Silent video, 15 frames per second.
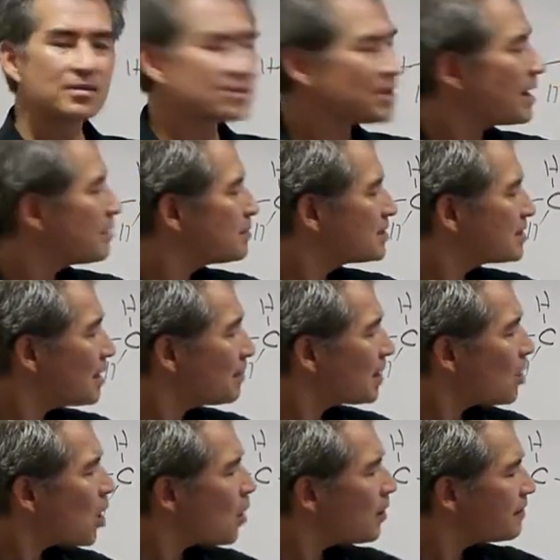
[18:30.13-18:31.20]
times some
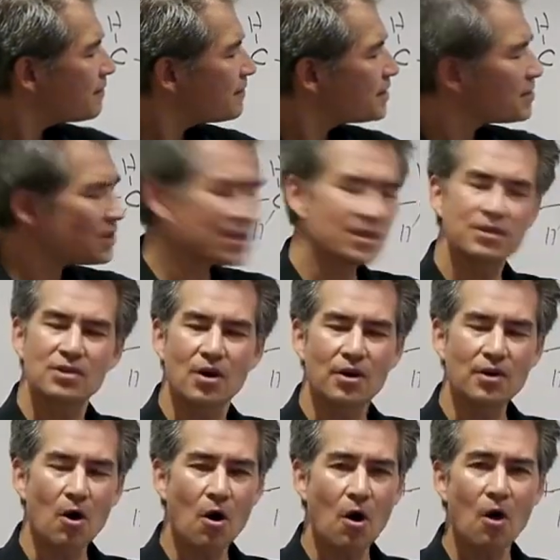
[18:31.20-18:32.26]
coefficient
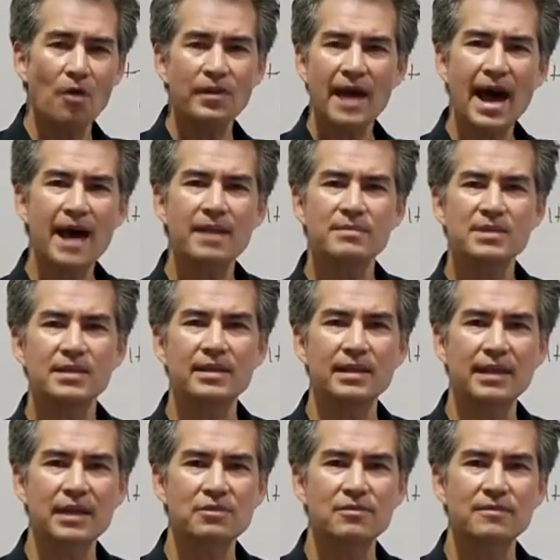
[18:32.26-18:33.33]
on all the atoms in the
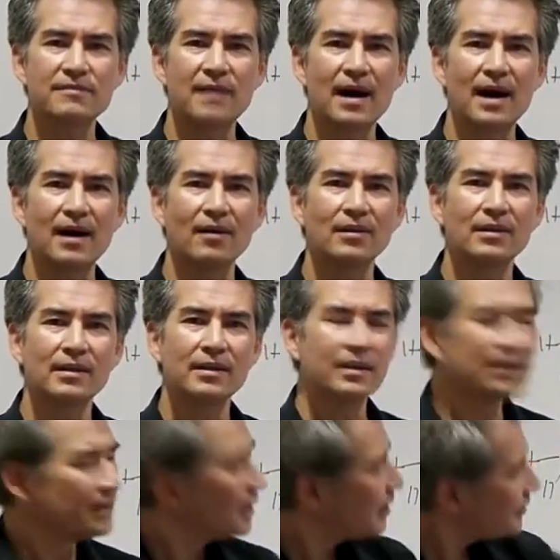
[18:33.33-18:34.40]
electrophile,
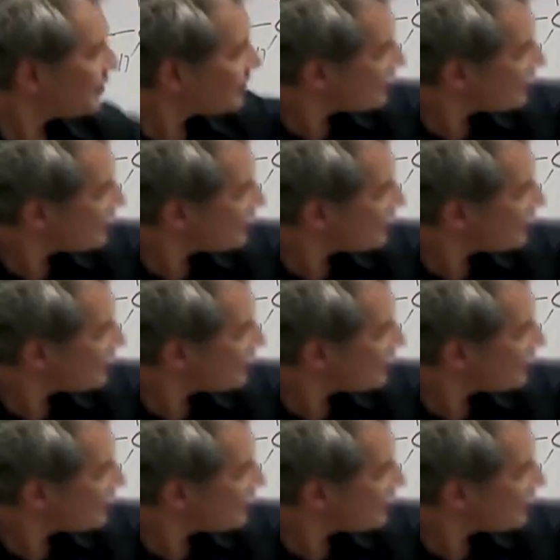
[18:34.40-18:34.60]
and then